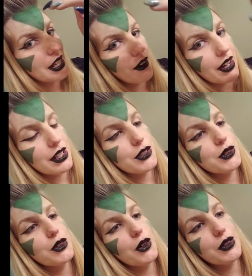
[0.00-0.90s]
Now I
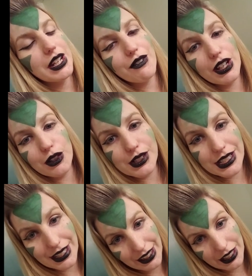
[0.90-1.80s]
do know that if I
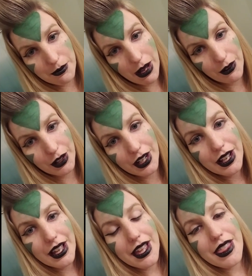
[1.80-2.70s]
used a sealing powder
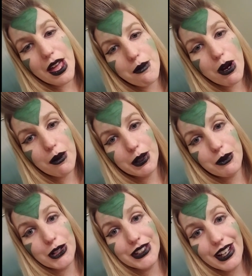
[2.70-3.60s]
that probably
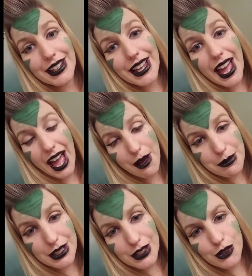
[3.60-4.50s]
would not
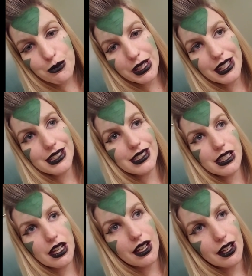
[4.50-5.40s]
happen because
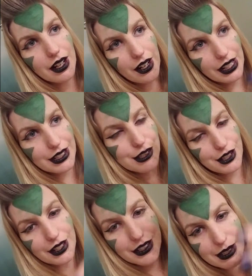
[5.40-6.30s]
it's already
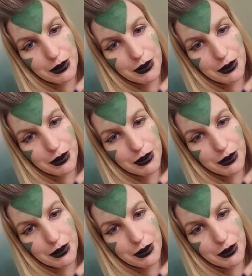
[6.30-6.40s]
stuck to